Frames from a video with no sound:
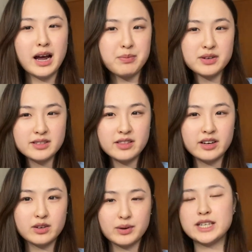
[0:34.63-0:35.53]
I personally
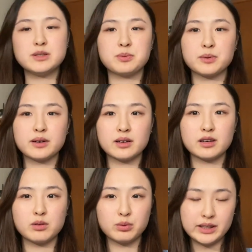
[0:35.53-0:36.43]
thought grades
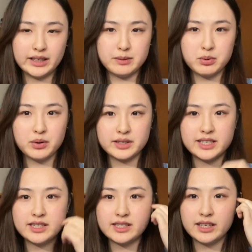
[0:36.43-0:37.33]
were really
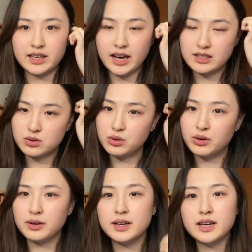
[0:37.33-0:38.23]
important in high
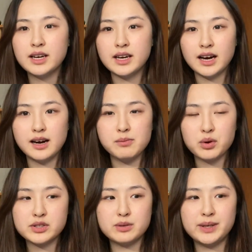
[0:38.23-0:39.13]
school, uh, more
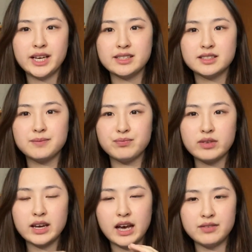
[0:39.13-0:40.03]
so because
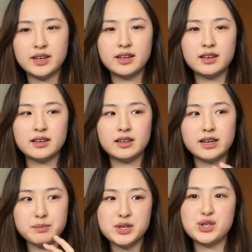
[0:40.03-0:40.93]
having an
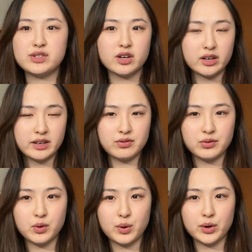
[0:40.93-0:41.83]
ambitious target
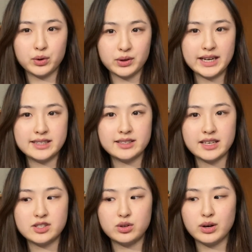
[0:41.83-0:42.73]
for your grade
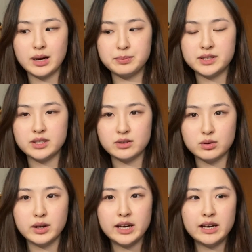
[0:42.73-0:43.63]
sets you up to
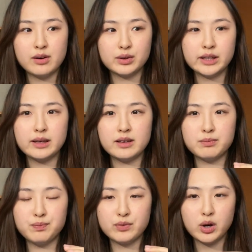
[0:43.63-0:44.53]
really
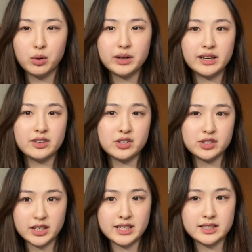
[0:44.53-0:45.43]
hone in on your
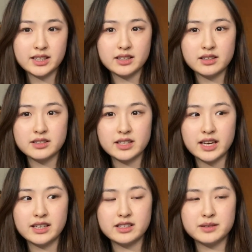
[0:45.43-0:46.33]
study skills
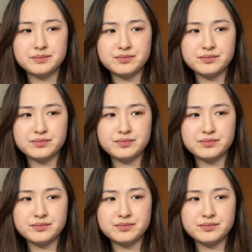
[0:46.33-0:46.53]
and